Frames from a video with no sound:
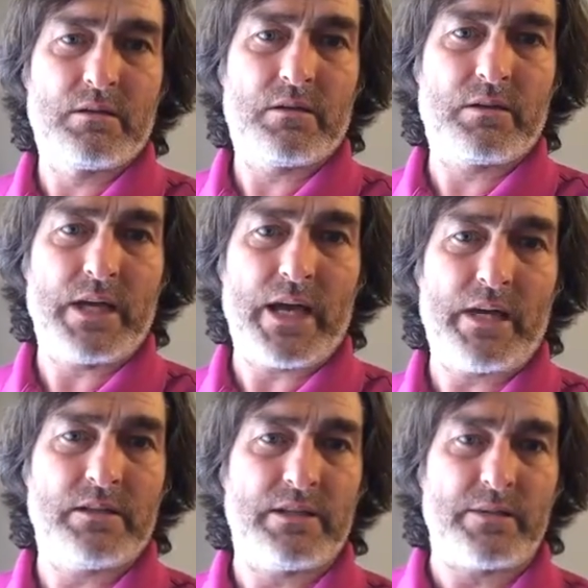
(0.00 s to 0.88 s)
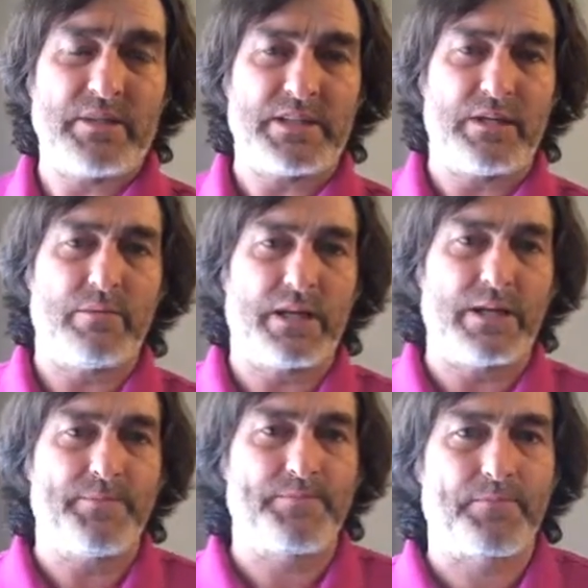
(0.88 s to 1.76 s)
Okay, did I miss
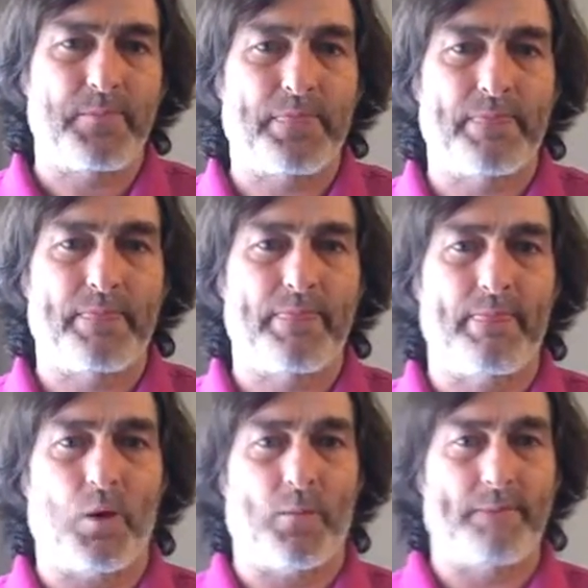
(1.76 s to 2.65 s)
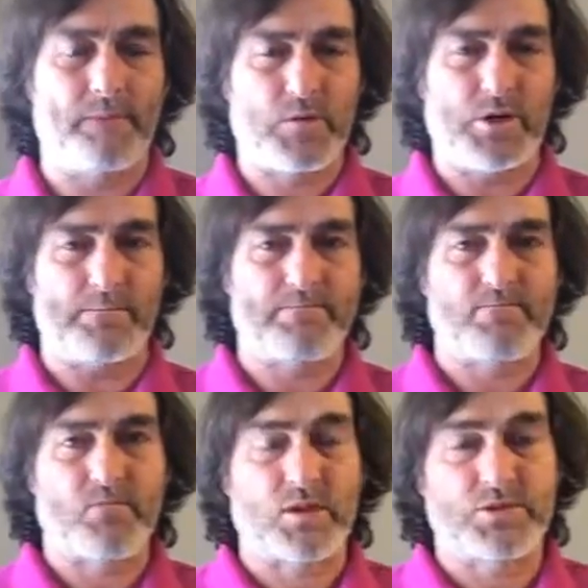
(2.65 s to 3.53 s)
anybody? No, good.
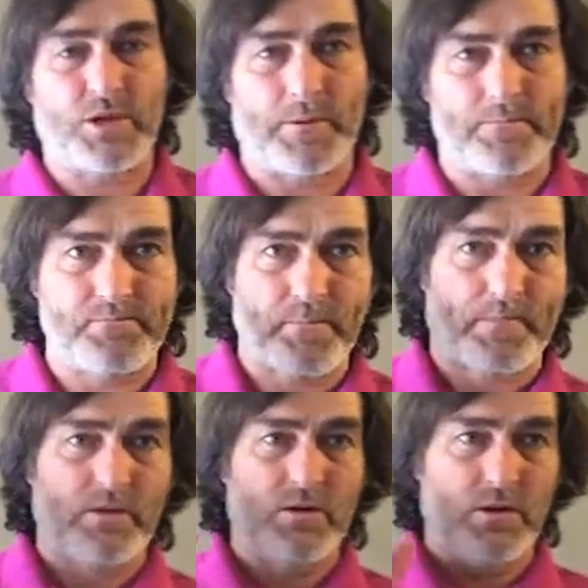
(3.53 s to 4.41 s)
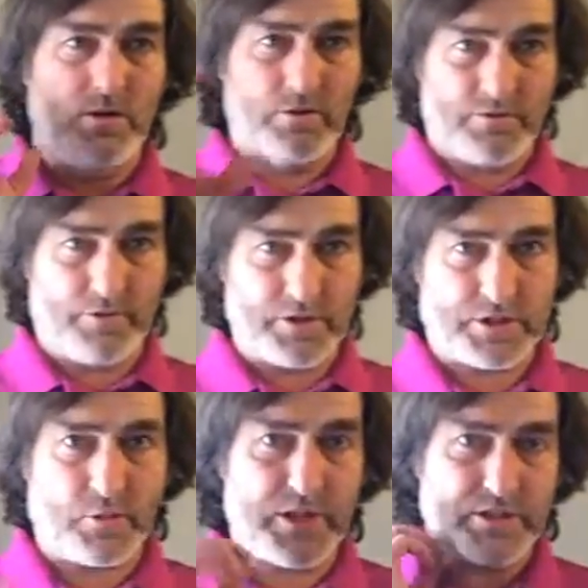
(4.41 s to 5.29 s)
So, first
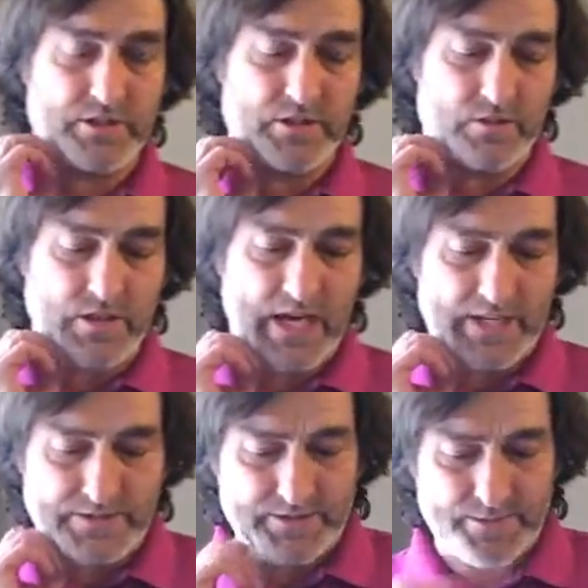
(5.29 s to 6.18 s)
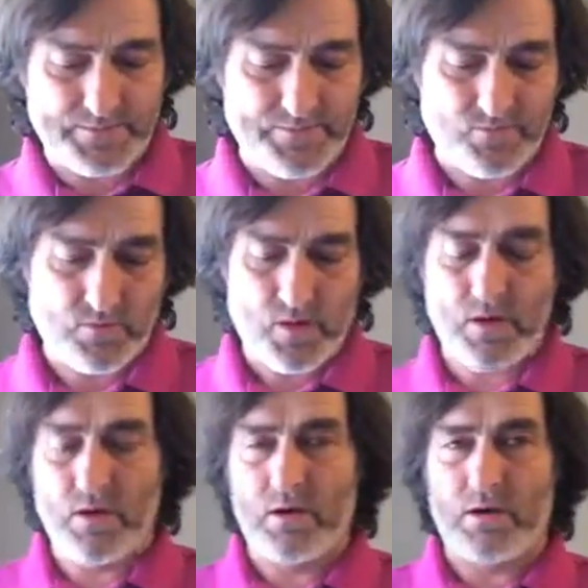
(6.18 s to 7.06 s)
question on you guys.
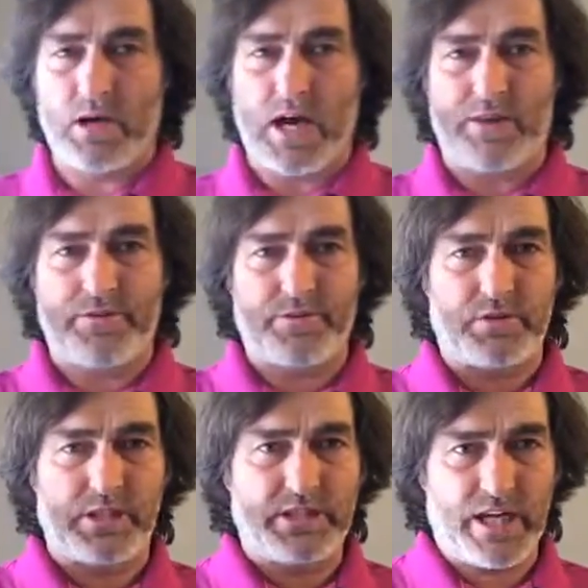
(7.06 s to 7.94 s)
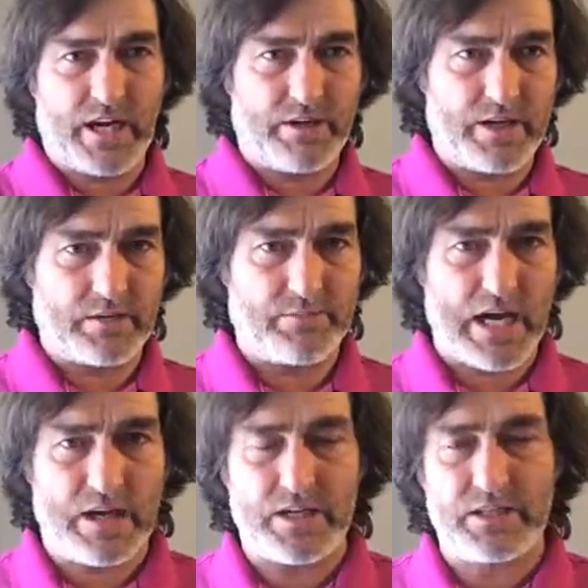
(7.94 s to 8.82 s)
Authoritarian
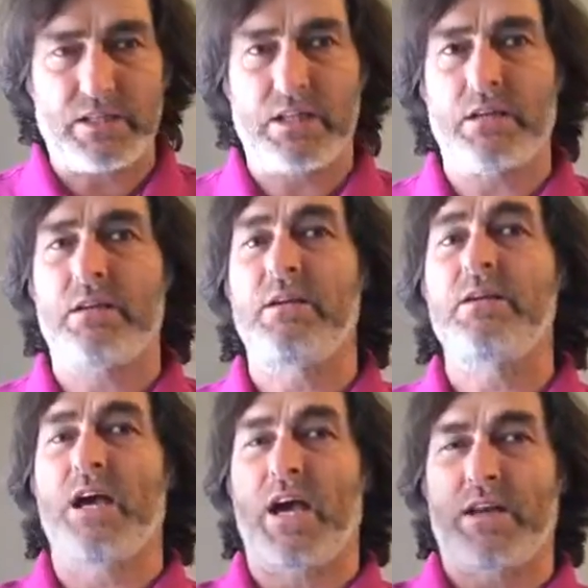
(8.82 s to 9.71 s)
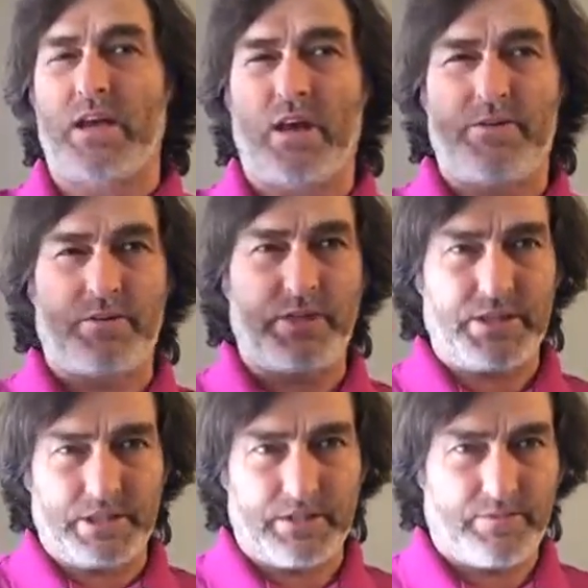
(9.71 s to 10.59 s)
parenting and
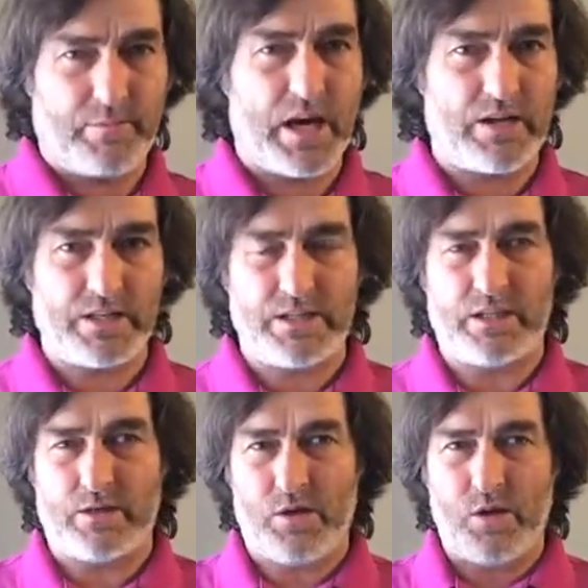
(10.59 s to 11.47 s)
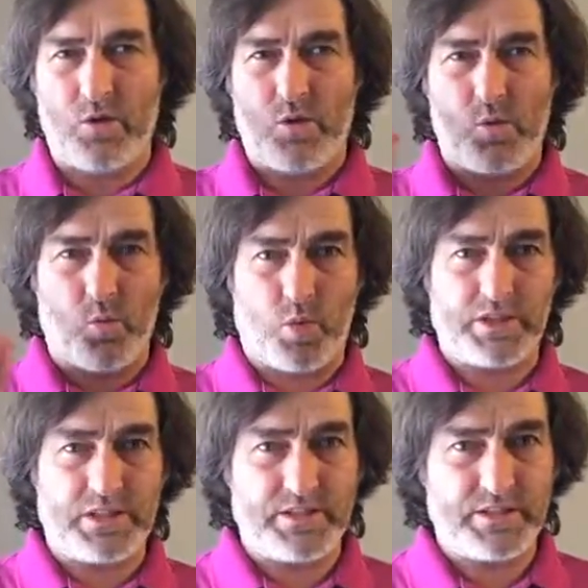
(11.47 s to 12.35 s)
authoritative parenting.
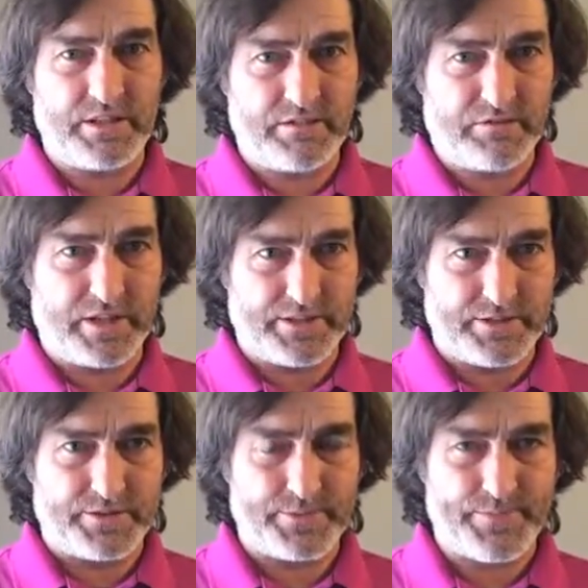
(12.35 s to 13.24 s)
What is the difference?